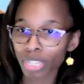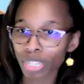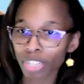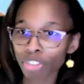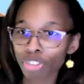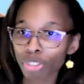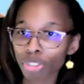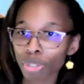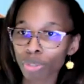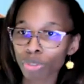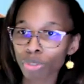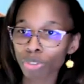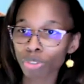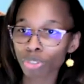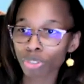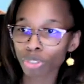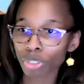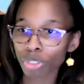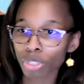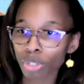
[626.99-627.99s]
That
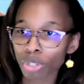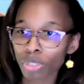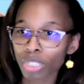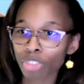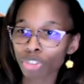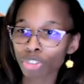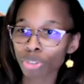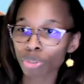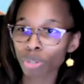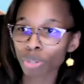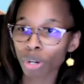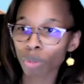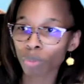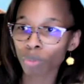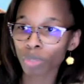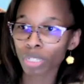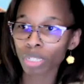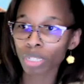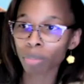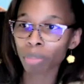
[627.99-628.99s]
shows, you know, that you are
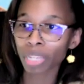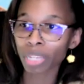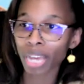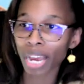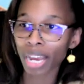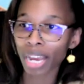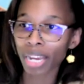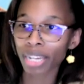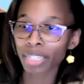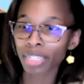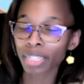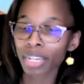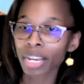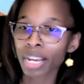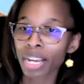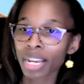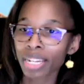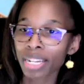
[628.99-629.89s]
really behind